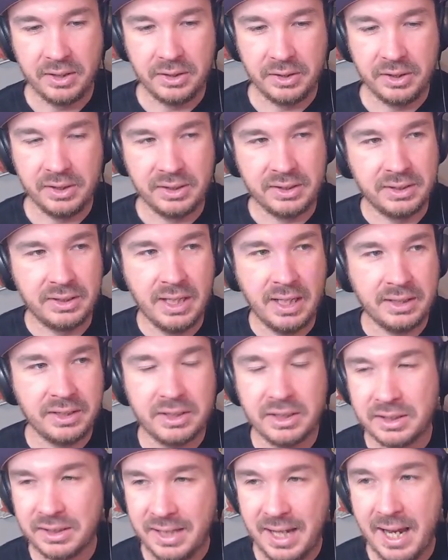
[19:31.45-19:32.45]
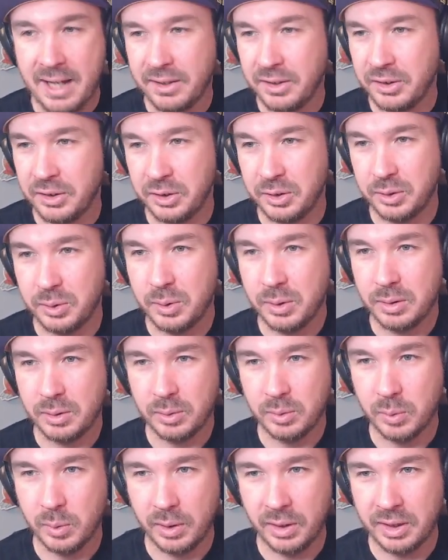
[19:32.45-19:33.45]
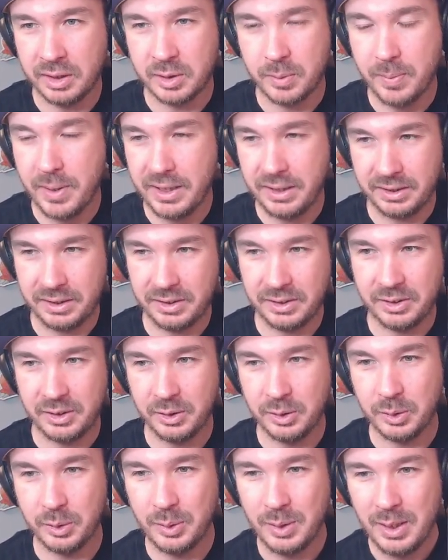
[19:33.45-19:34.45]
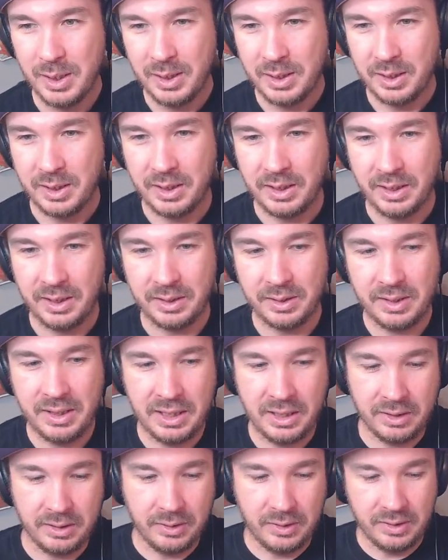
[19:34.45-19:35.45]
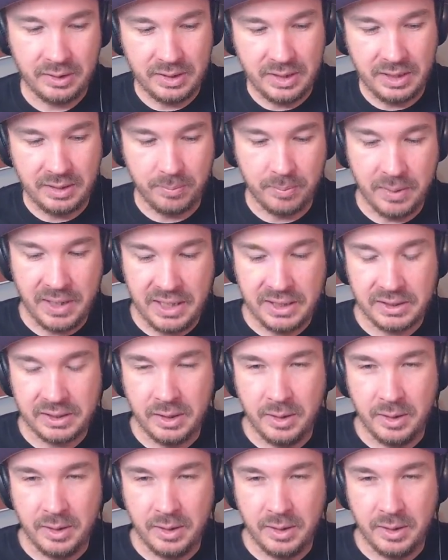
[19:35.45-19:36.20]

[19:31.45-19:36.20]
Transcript: this deck just can't do what it's made to do and hit base.